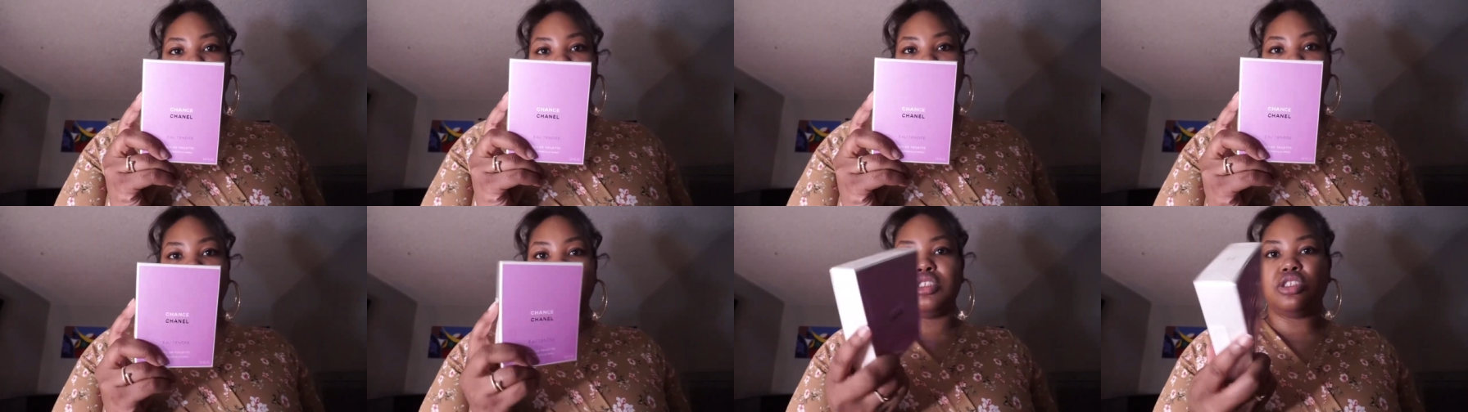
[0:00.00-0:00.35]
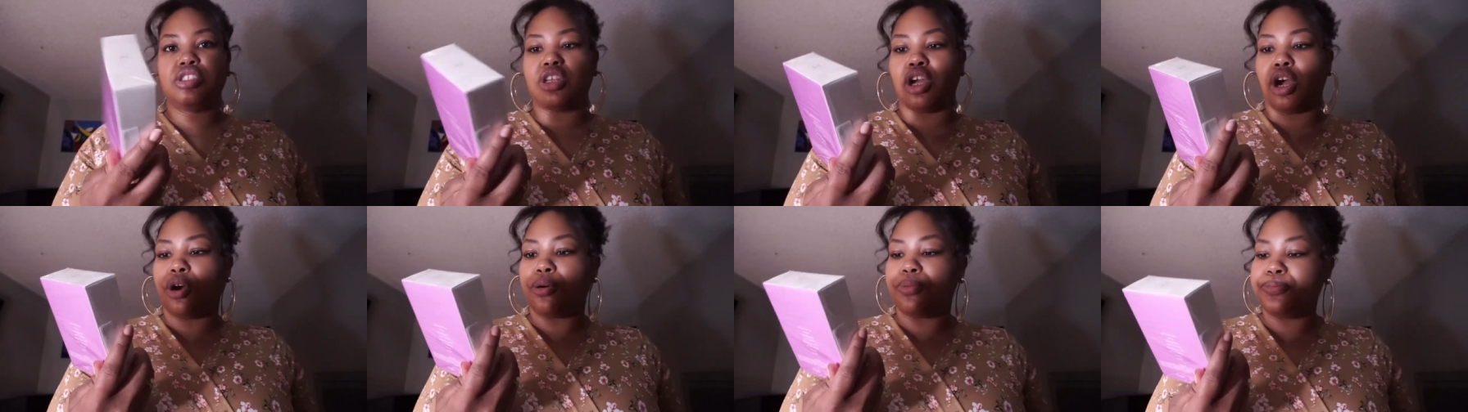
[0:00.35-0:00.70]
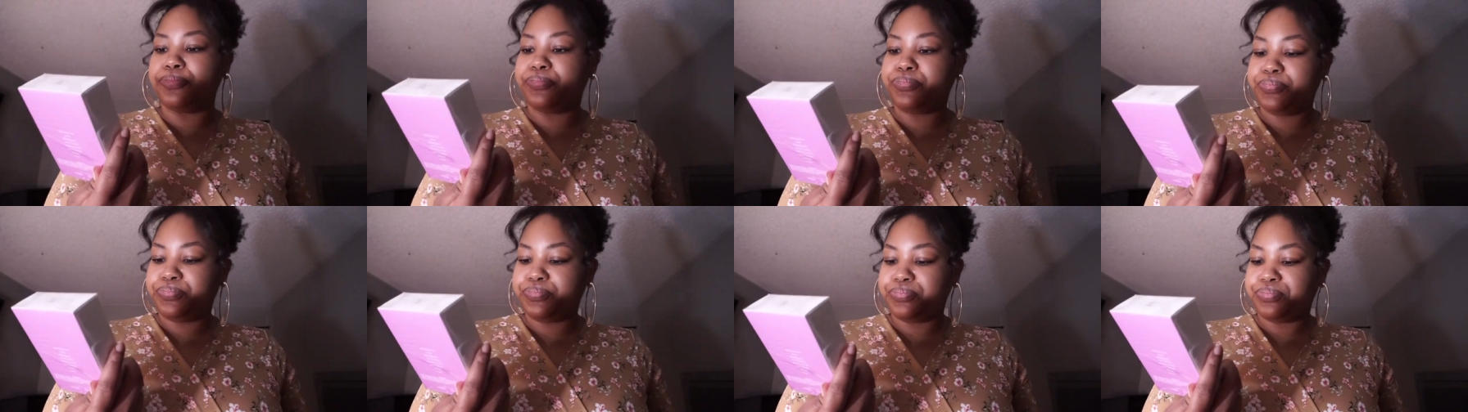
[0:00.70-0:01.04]
more. So
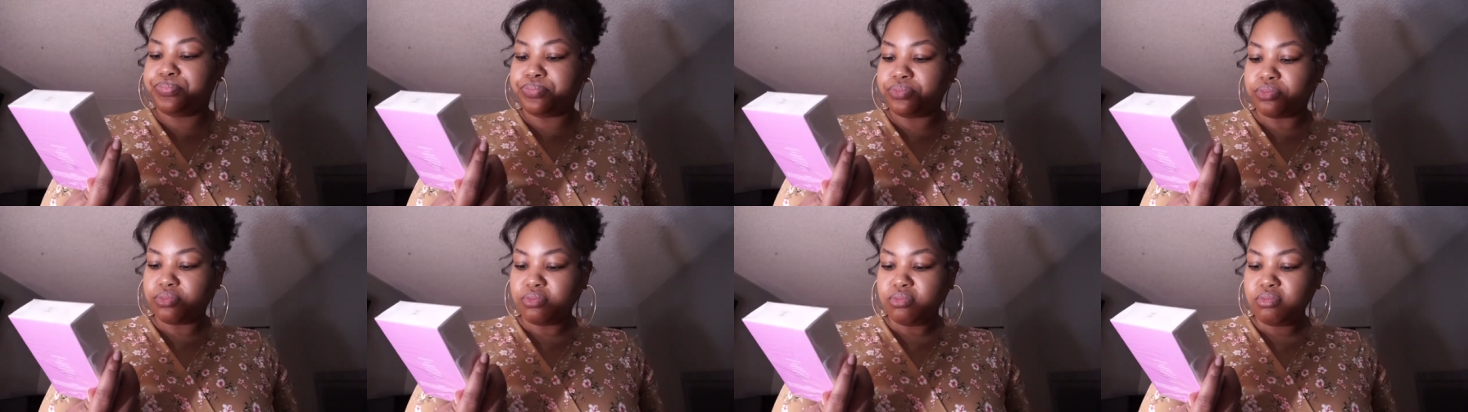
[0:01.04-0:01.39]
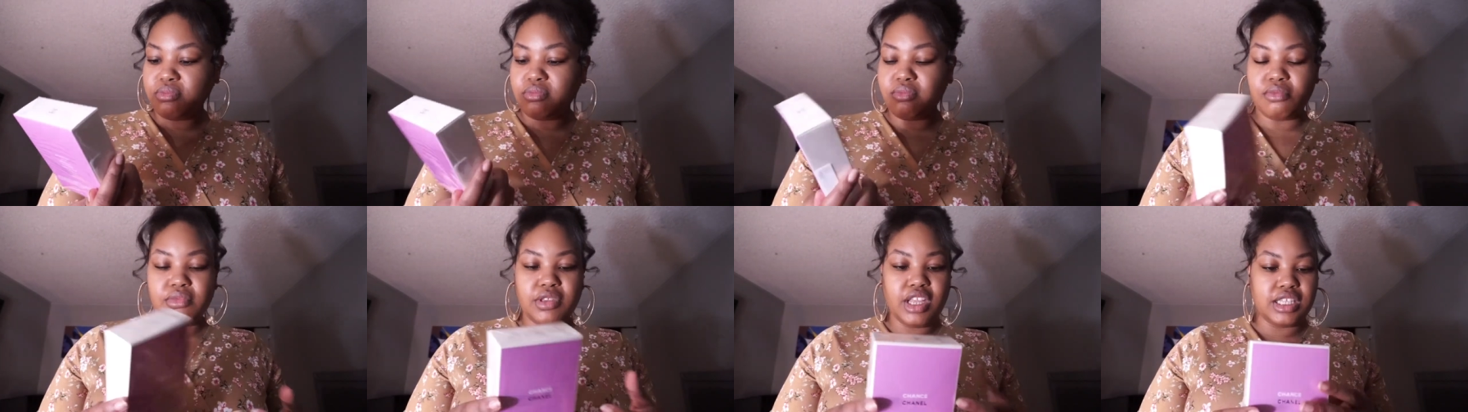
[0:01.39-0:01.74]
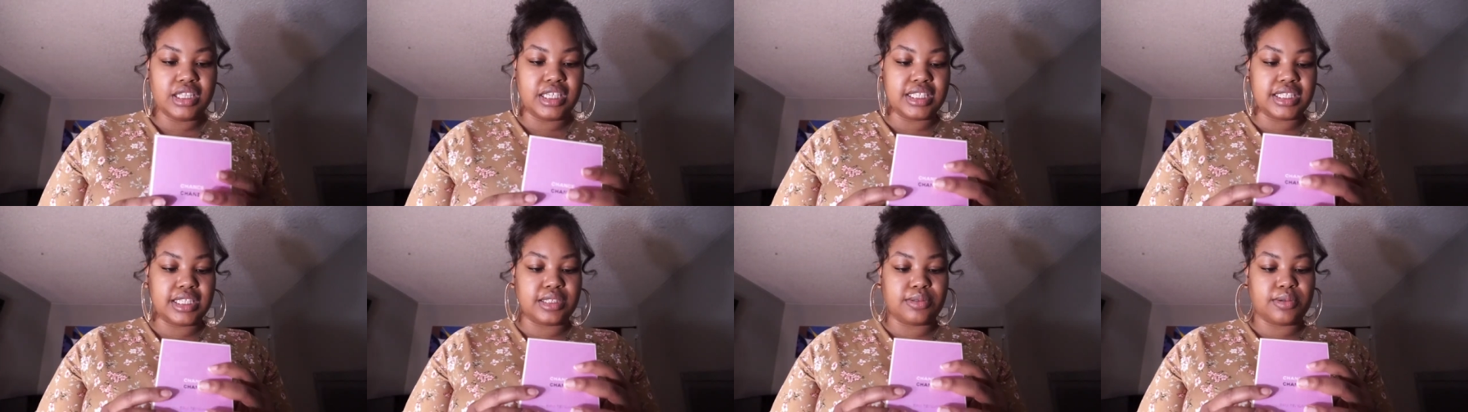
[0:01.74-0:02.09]
this